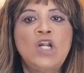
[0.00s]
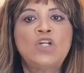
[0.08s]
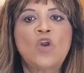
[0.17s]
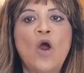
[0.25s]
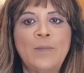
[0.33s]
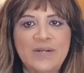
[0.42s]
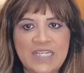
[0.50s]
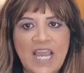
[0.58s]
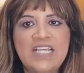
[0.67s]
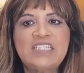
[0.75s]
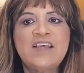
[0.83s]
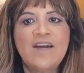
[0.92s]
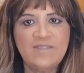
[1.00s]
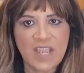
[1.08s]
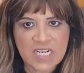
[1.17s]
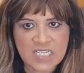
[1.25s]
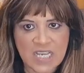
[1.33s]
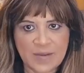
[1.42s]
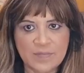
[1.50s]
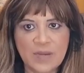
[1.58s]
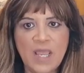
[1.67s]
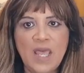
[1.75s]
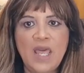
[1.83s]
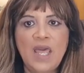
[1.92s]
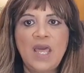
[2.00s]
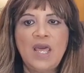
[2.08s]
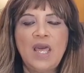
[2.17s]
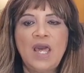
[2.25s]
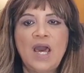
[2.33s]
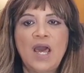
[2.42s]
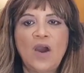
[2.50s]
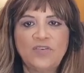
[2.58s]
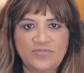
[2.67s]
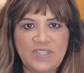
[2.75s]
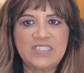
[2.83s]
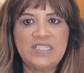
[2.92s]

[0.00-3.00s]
traumatized victim of this